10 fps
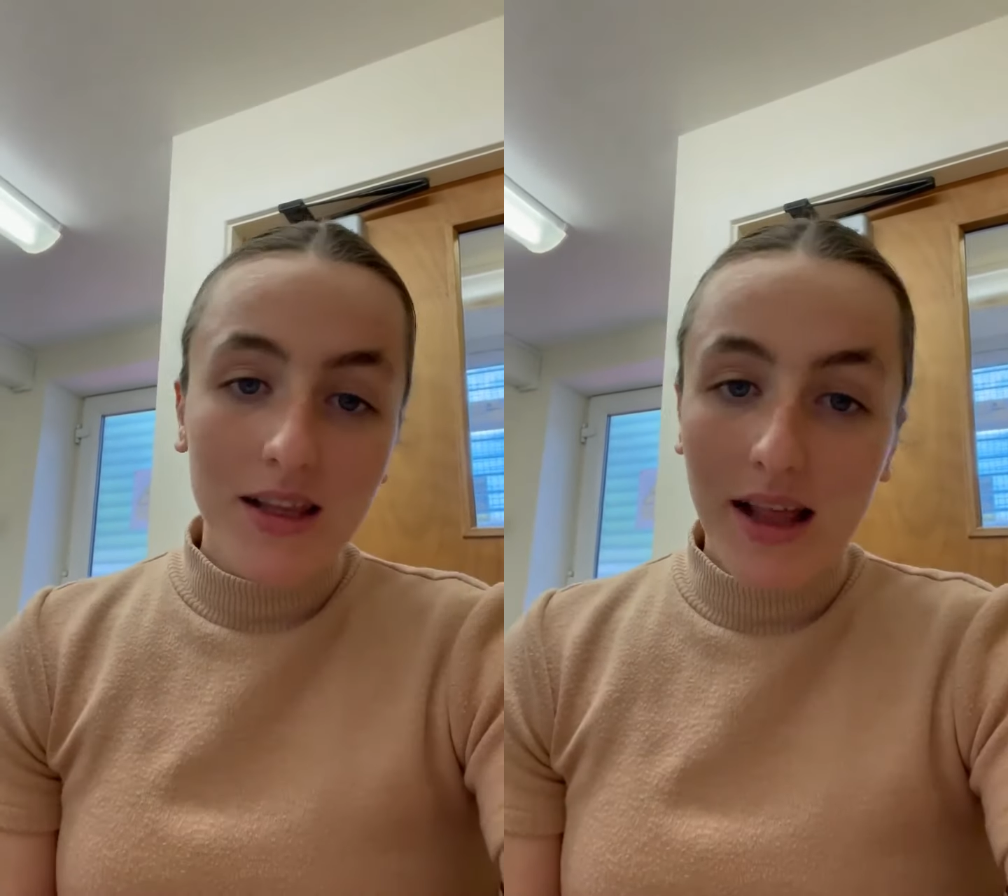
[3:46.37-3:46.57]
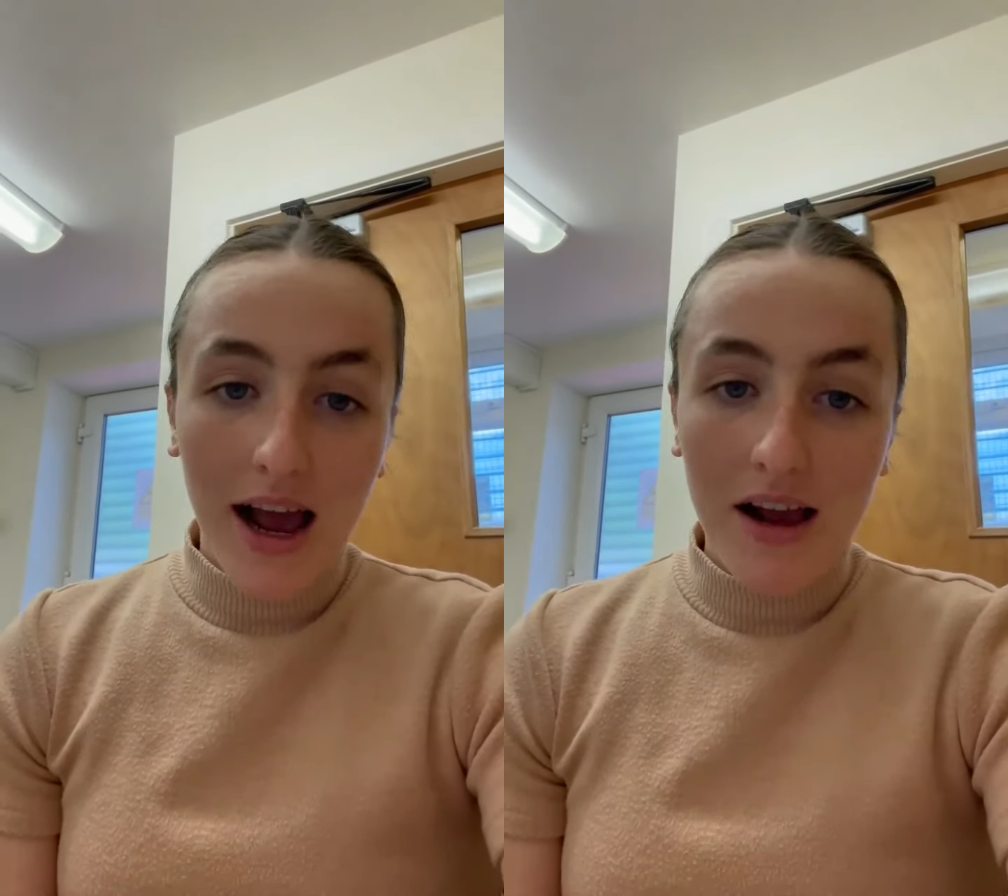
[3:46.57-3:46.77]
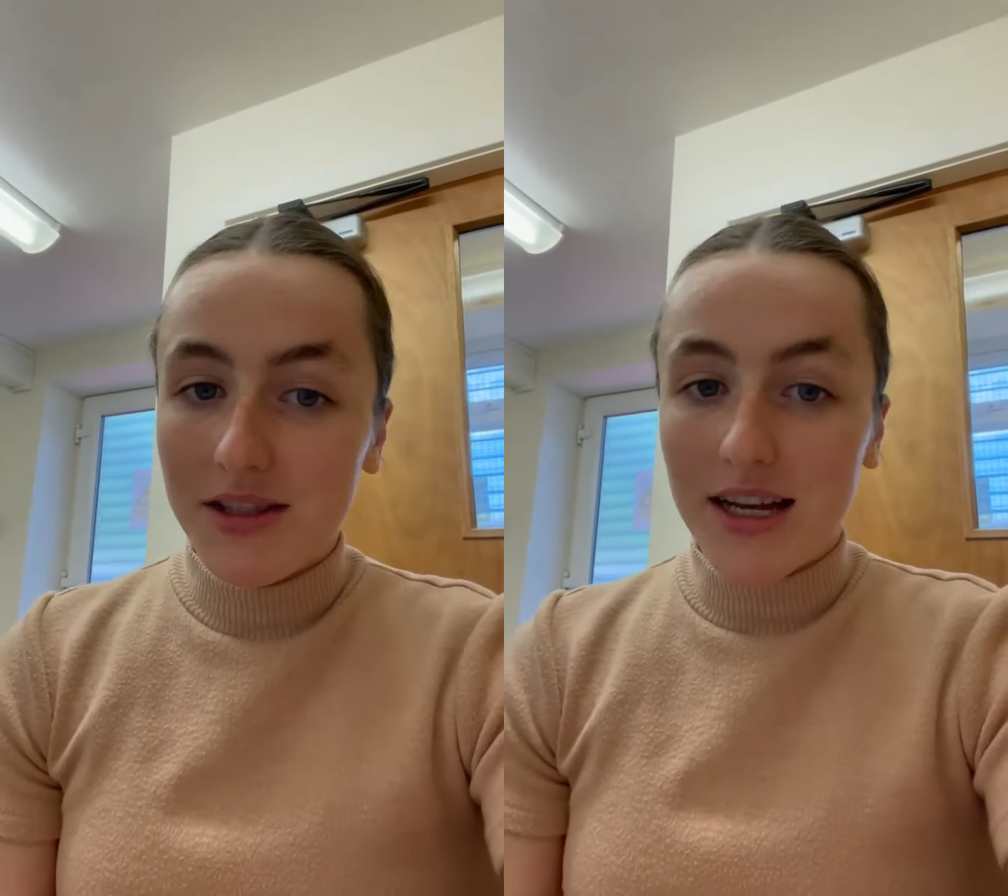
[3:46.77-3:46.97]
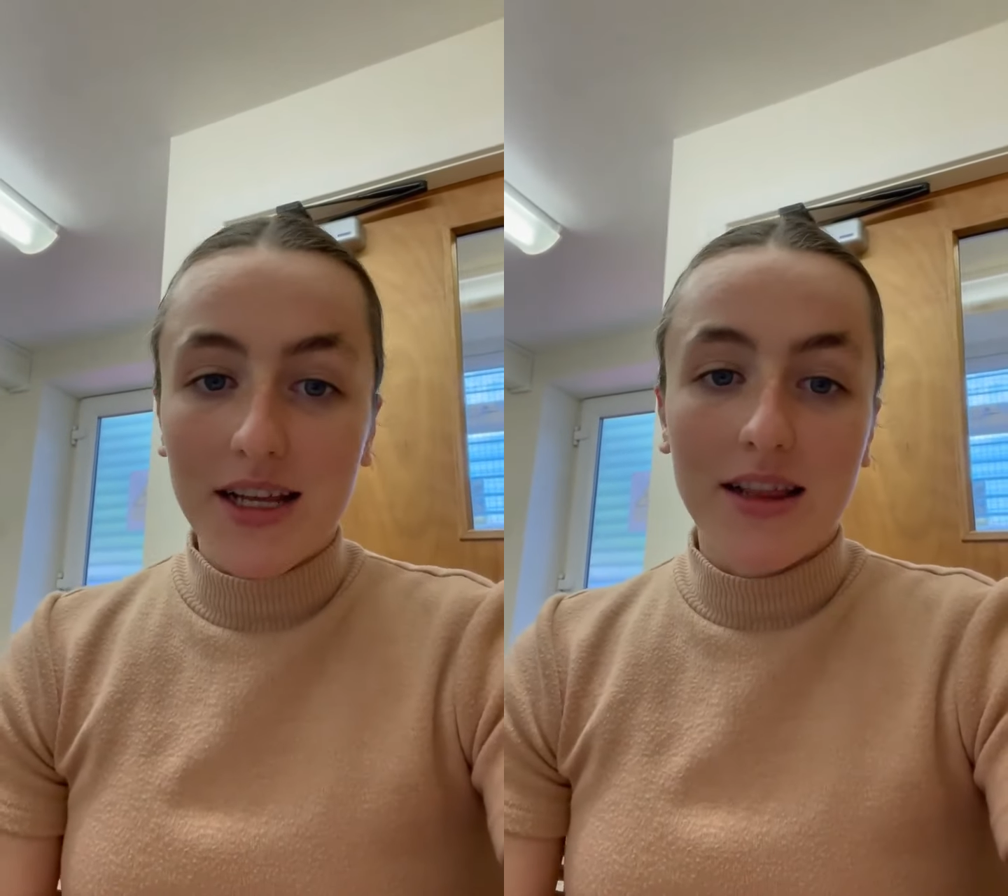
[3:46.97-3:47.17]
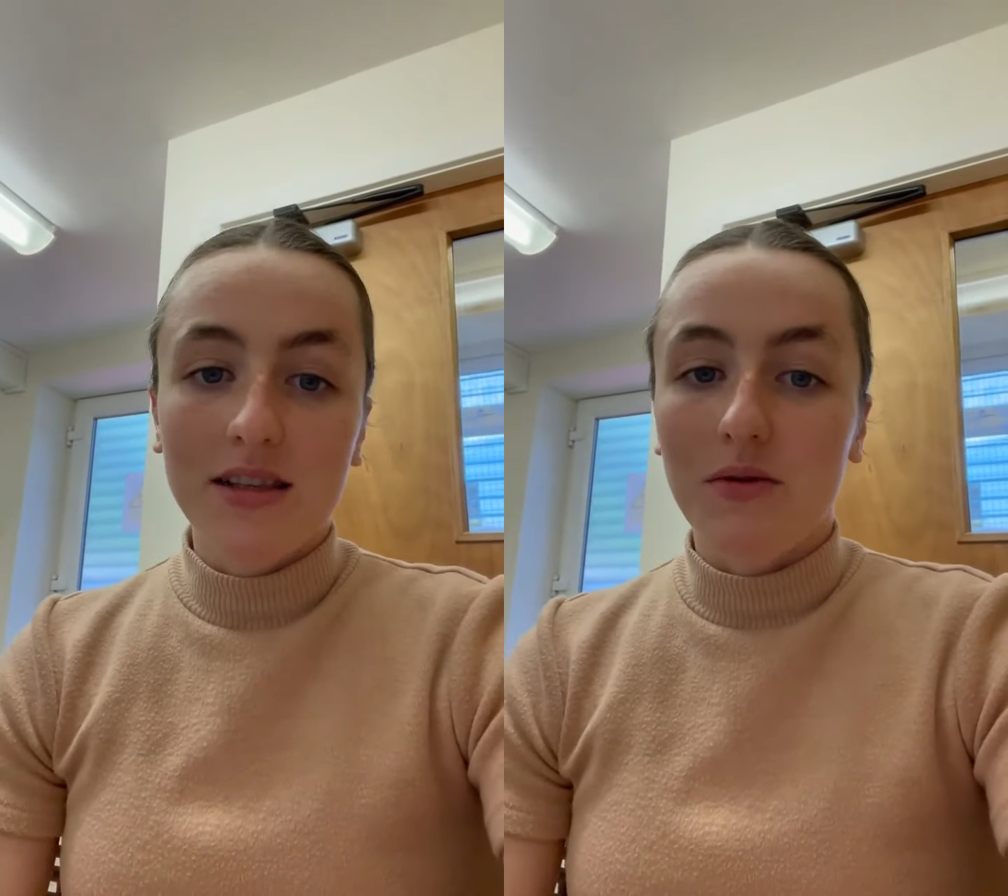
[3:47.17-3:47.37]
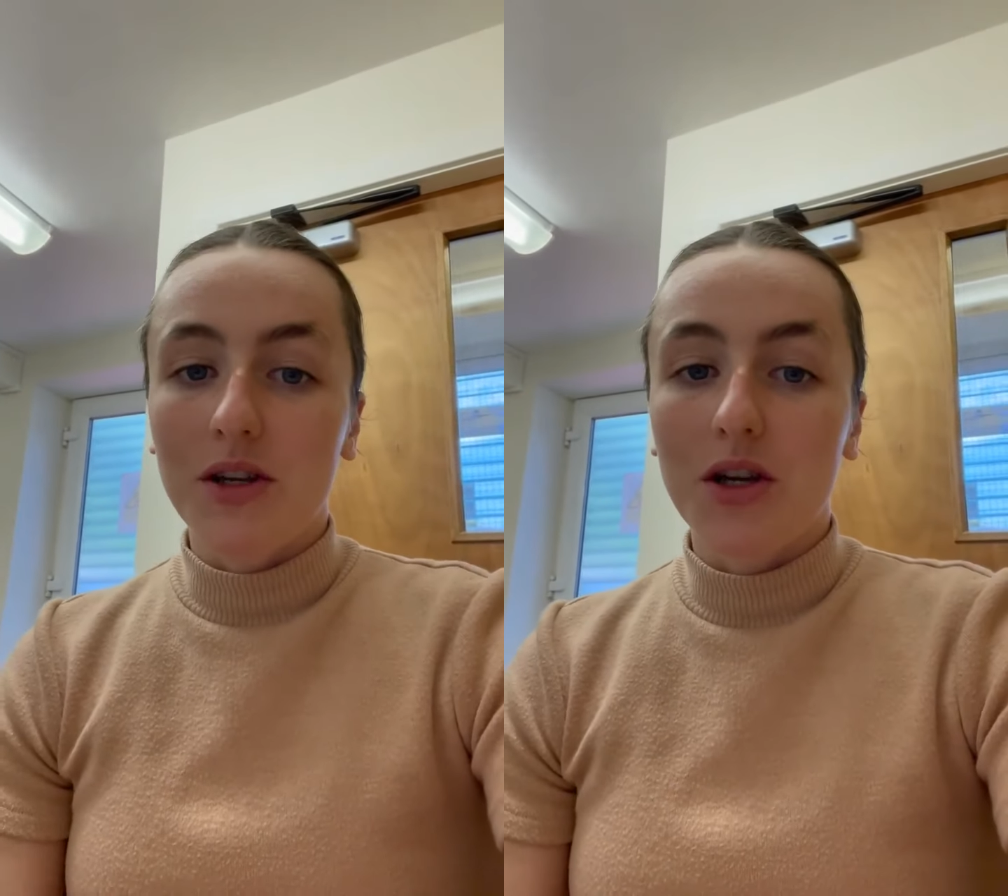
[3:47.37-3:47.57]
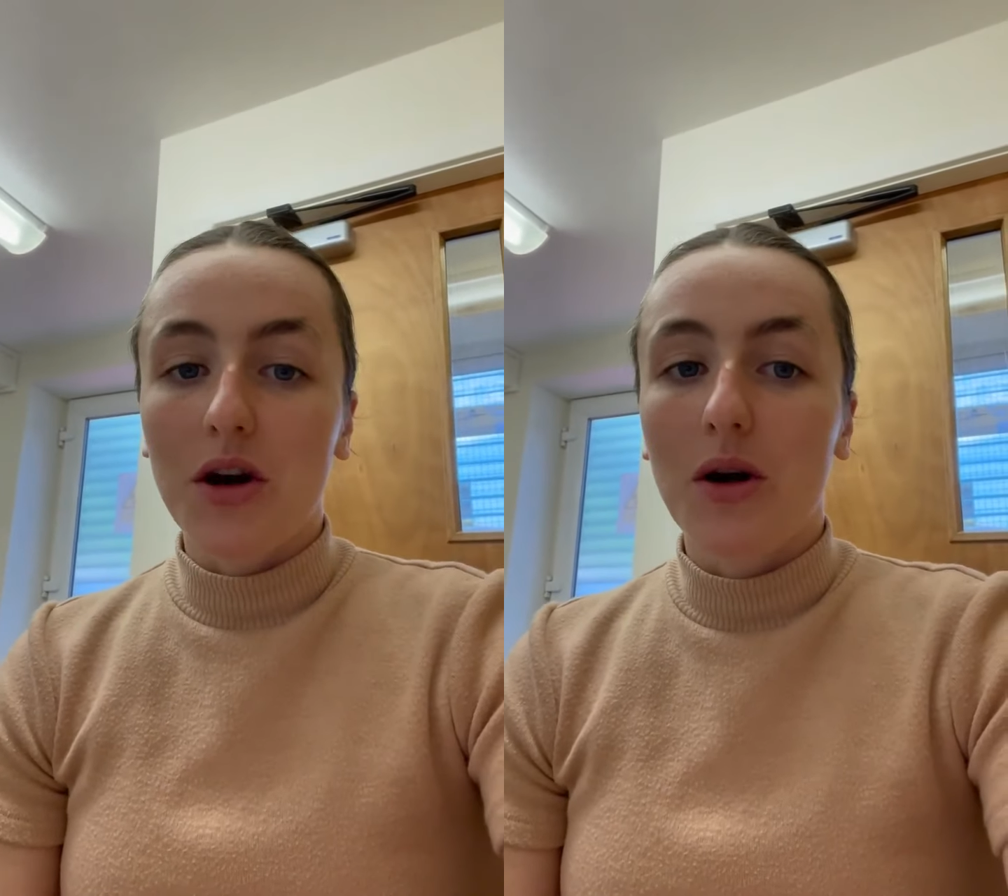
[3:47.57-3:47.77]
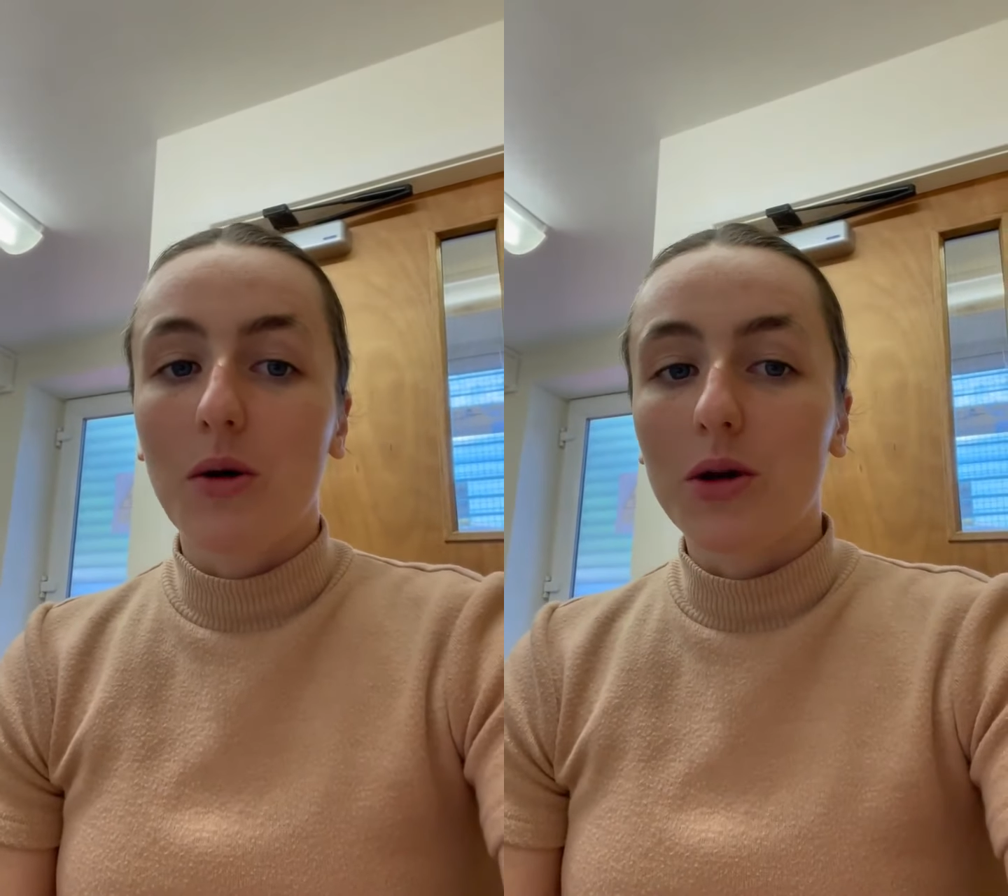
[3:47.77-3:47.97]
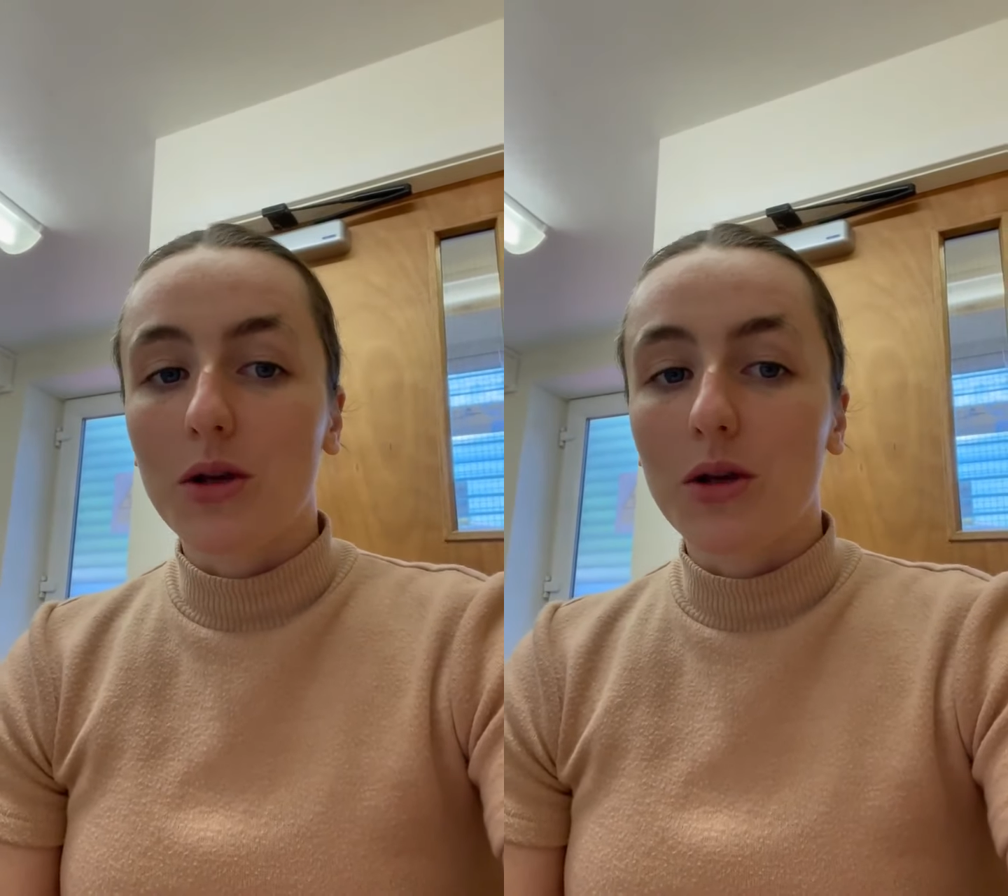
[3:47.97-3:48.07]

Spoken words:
that I've said in this video,